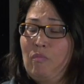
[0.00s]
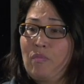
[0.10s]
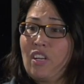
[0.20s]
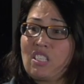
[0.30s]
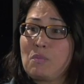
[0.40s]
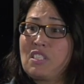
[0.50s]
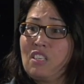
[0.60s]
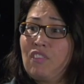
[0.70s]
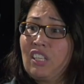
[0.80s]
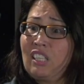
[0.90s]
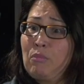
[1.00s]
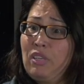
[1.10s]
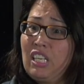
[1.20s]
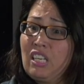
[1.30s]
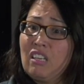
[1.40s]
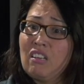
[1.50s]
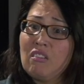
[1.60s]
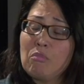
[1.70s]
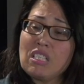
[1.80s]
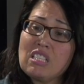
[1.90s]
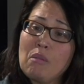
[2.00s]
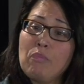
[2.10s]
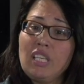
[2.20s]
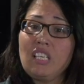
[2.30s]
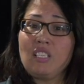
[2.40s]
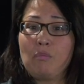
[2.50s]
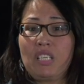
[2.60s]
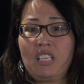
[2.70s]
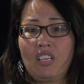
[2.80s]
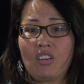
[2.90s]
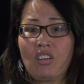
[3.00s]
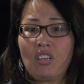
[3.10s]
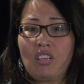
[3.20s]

not specifically me, but somebody to be here,